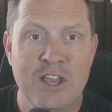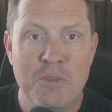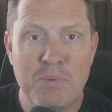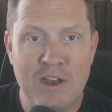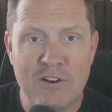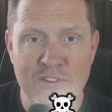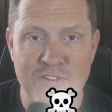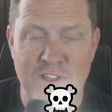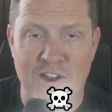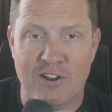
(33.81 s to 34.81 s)
But here's the
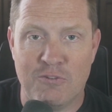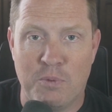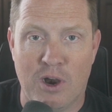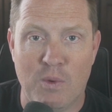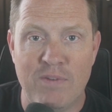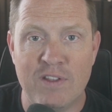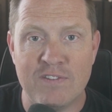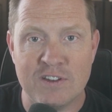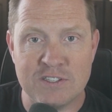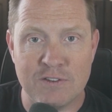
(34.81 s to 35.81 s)
scariest part. We've hit
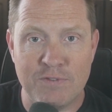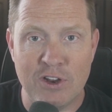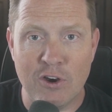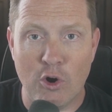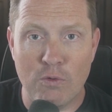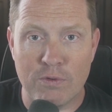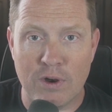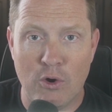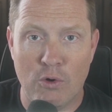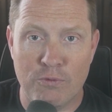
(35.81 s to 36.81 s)
such severe over
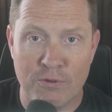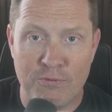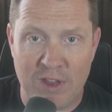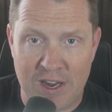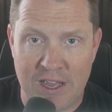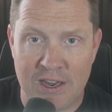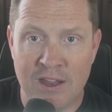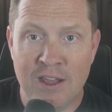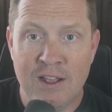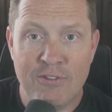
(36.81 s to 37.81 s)
overfitting
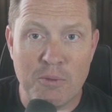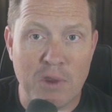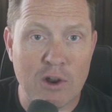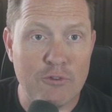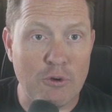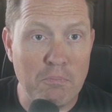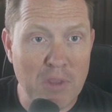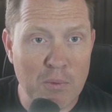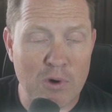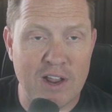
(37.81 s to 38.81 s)
that models are
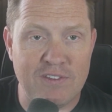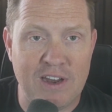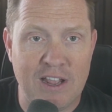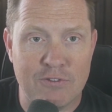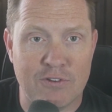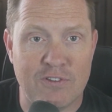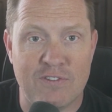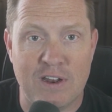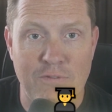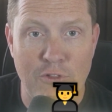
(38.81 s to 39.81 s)
memorizing answers
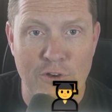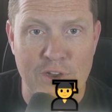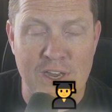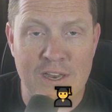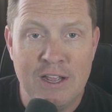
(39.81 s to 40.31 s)
instead of learning,